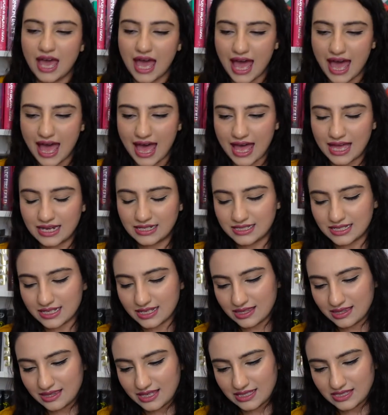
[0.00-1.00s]
And
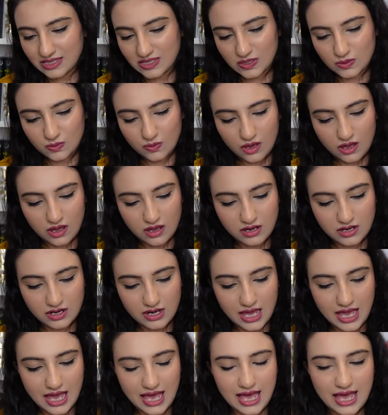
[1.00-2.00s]
this one
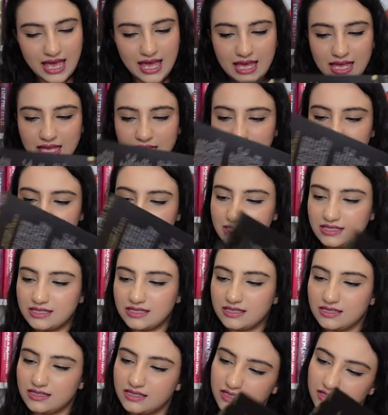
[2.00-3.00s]

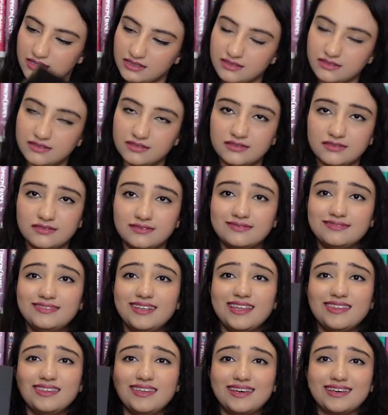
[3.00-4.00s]
has
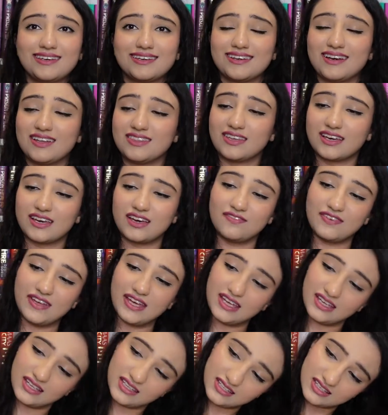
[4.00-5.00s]
nothing on the
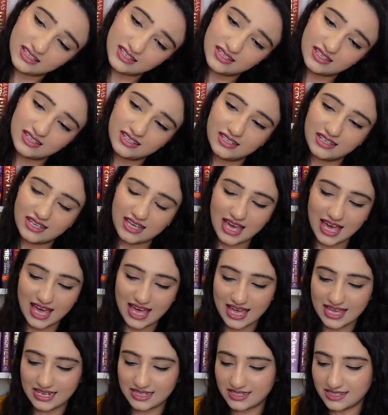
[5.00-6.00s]
cover
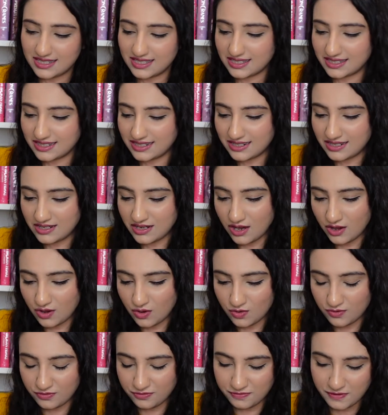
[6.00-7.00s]
and
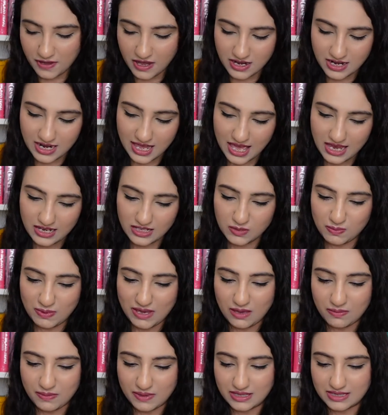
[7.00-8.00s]
no fun end
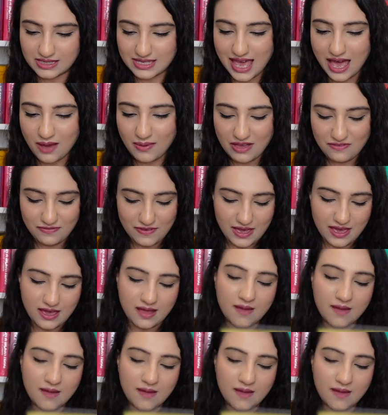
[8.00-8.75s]
papers. However,